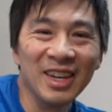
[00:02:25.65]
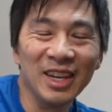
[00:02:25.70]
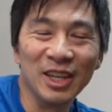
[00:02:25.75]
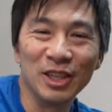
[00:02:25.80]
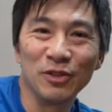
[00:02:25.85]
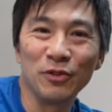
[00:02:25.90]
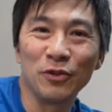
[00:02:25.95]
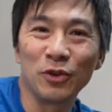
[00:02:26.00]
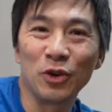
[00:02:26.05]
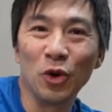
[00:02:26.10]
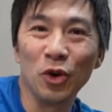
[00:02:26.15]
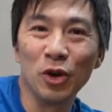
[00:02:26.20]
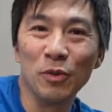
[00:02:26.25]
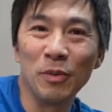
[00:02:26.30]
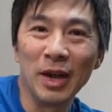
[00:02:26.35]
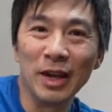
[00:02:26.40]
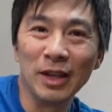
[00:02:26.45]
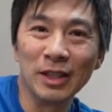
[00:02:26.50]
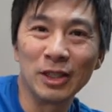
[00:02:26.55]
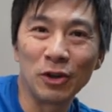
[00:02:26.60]
is go to
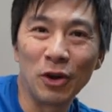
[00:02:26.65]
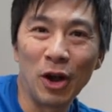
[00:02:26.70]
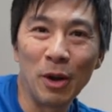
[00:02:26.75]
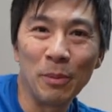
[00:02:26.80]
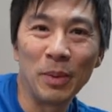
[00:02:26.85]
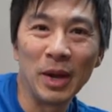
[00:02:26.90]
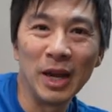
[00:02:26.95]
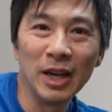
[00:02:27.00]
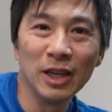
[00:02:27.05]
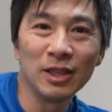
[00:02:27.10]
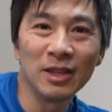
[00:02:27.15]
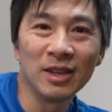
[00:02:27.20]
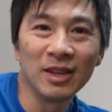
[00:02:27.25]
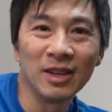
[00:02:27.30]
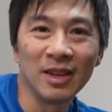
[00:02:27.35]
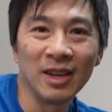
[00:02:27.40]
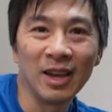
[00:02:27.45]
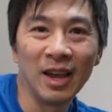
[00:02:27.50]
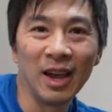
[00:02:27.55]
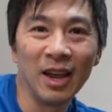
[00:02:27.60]
my Instagram page
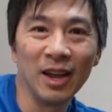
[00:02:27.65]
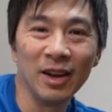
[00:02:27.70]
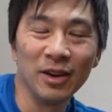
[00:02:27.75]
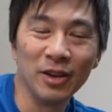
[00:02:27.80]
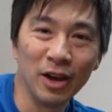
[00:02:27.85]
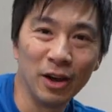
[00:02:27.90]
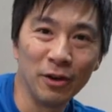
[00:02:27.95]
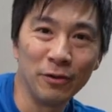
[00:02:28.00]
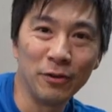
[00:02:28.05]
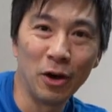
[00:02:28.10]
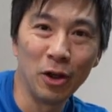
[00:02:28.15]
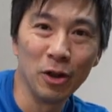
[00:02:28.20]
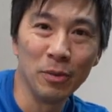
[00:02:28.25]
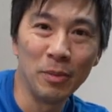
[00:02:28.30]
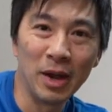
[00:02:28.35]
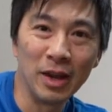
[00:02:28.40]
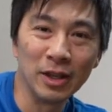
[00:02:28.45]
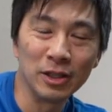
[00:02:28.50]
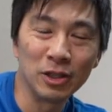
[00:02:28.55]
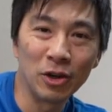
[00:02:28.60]
and follow
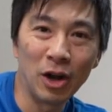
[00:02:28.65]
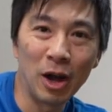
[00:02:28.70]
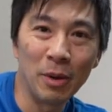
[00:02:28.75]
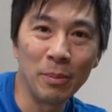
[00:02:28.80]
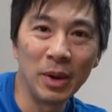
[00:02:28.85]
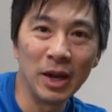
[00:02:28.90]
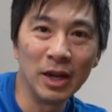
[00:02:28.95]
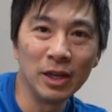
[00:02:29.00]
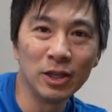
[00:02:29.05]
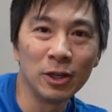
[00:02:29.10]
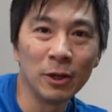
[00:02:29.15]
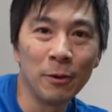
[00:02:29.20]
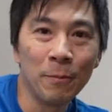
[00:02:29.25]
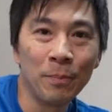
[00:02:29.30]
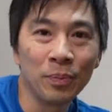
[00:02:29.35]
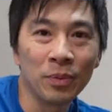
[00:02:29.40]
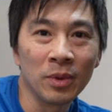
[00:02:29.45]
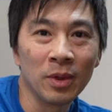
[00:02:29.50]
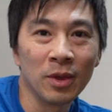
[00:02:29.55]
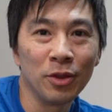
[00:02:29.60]
my Instagram page.
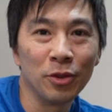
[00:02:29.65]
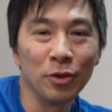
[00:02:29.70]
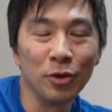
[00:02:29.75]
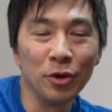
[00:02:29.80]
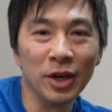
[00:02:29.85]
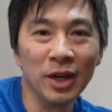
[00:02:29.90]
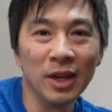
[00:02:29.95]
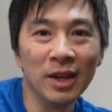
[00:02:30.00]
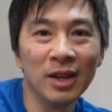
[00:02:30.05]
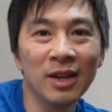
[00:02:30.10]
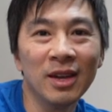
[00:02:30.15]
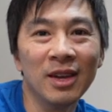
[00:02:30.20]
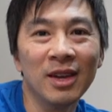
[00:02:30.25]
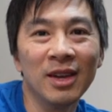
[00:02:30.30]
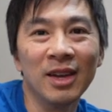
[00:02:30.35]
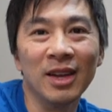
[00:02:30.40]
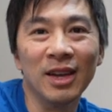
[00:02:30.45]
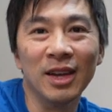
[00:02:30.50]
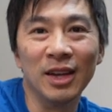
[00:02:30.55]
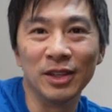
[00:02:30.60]
3
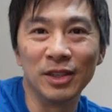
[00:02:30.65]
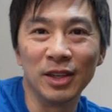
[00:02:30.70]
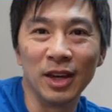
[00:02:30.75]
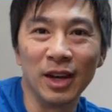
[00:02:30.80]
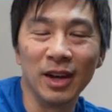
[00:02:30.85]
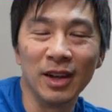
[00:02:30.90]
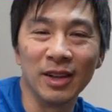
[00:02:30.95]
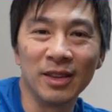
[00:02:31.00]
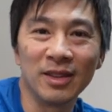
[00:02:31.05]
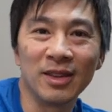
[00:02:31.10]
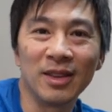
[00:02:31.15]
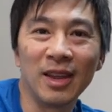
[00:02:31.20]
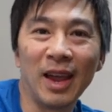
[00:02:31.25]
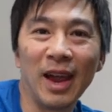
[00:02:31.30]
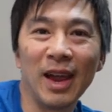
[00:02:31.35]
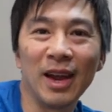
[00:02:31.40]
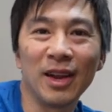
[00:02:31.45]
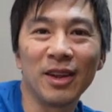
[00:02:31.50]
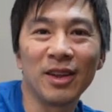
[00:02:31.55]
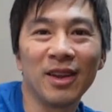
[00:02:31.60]
is
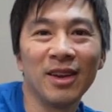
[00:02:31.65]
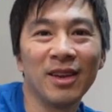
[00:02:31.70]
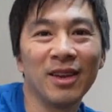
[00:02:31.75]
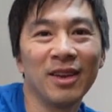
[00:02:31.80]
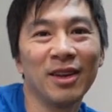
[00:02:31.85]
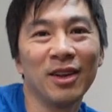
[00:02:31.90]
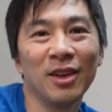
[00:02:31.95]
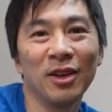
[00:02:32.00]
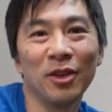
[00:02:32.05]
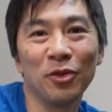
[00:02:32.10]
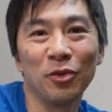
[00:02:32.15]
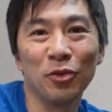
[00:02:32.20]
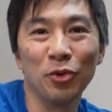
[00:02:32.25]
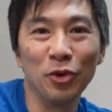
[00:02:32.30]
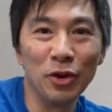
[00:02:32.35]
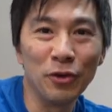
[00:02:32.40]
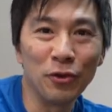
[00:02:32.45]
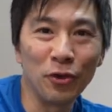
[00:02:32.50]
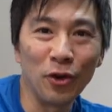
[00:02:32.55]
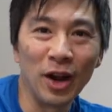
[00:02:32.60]
tag
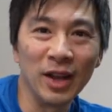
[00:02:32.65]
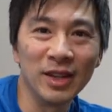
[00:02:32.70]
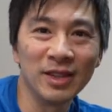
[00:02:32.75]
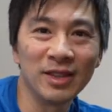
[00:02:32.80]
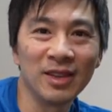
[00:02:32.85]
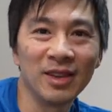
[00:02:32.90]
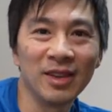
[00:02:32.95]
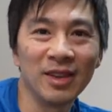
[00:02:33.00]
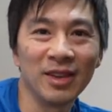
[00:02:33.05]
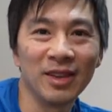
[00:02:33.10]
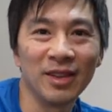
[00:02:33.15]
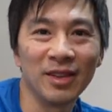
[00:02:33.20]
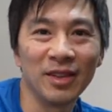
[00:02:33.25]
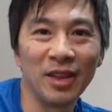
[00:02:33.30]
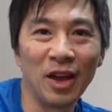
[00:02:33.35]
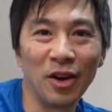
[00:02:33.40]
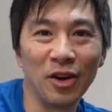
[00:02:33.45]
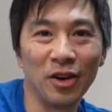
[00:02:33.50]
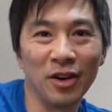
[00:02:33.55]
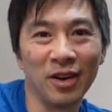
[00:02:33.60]
3 friends
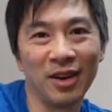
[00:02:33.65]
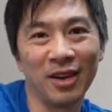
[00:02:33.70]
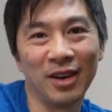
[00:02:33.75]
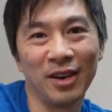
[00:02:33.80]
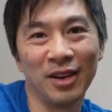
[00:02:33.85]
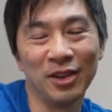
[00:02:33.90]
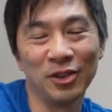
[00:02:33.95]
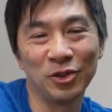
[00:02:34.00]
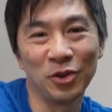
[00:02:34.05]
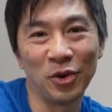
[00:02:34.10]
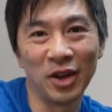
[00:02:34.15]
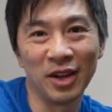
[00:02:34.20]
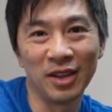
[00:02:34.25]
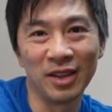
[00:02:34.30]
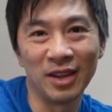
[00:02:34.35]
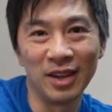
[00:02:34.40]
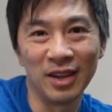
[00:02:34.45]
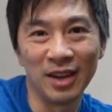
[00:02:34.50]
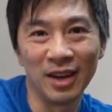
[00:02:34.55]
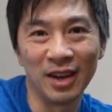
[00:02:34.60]
that are enjoying
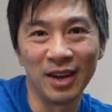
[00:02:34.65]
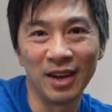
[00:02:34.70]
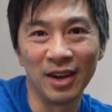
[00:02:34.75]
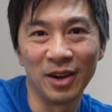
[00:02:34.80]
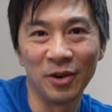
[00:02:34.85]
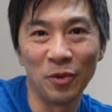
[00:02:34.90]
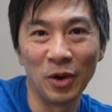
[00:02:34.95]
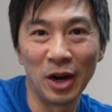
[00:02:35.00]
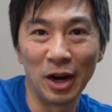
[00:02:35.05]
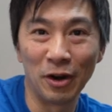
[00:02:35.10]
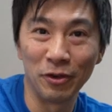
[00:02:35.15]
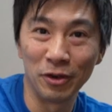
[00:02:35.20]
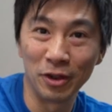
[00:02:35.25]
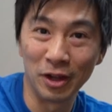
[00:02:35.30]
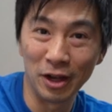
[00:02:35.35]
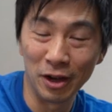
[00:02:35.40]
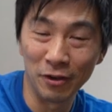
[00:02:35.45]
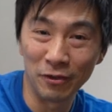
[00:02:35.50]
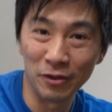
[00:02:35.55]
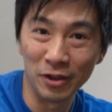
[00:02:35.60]
the whatever
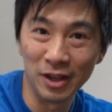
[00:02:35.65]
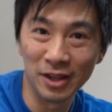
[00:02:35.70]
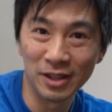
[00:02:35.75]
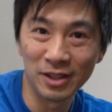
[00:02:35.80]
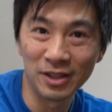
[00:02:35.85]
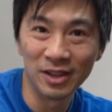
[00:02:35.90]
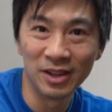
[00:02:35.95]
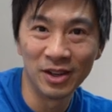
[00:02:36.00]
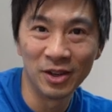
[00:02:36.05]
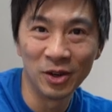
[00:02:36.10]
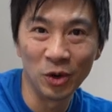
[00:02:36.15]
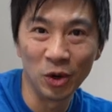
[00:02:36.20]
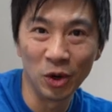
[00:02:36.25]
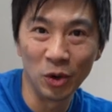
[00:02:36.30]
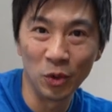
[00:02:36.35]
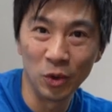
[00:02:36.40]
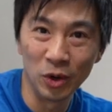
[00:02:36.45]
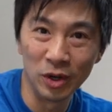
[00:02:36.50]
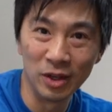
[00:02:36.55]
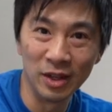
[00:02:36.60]
the gift is,
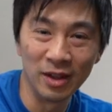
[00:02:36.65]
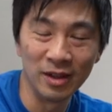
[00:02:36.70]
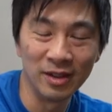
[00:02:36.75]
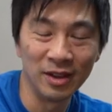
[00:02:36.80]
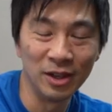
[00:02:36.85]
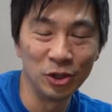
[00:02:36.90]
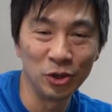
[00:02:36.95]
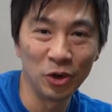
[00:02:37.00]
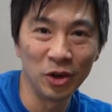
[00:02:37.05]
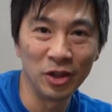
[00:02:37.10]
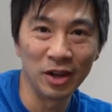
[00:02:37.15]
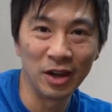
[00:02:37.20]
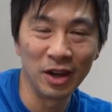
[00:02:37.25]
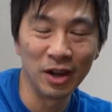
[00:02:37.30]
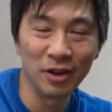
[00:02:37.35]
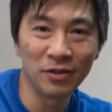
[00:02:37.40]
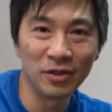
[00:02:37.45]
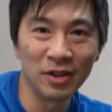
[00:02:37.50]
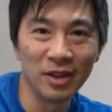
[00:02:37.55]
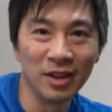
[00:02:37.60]
or would enjoy the
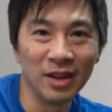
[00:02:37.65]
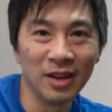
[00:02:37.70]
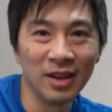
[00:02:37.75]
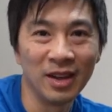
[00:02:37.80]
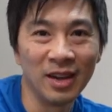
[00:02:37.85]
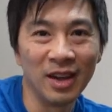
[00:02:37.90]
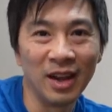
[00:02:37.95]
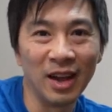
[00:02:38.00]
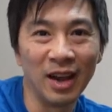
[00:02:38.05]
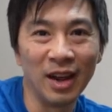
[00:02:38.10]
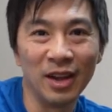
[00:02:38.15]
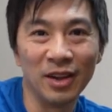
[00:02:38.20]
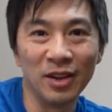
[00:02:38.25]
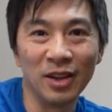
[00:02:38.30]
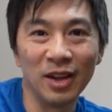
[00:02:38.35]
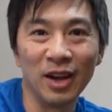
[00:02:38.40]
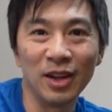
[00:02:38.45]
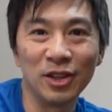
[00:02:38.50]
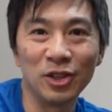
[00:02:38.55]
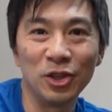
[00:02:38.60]
gift,
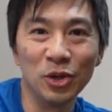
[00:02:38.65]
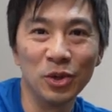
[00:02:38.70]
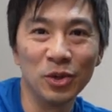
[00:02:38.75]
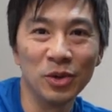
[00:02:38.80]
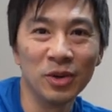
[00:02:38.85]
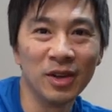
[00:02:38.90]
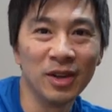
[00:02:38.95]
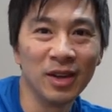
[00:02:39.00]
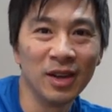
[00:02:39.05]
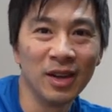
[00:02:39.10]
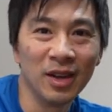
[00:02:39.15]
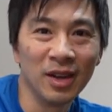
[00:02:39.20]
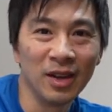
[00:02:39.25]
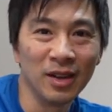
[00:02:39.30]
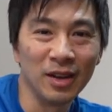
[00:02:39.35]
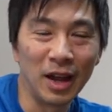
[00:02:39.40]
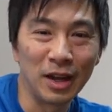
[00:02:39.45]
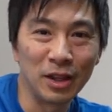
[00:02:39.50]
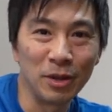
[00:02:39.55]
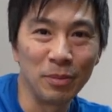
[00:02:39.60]
and 2,
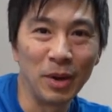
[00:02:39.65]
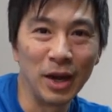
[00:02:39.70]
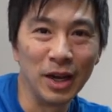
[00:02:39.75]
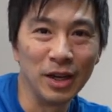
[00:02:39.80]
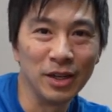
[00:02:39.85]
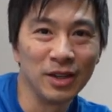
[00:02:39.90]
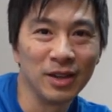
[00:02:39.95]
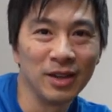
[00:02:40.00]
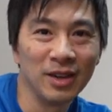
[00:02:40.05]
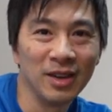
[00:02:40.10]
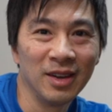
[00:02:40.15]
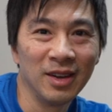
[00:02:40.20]
like the page.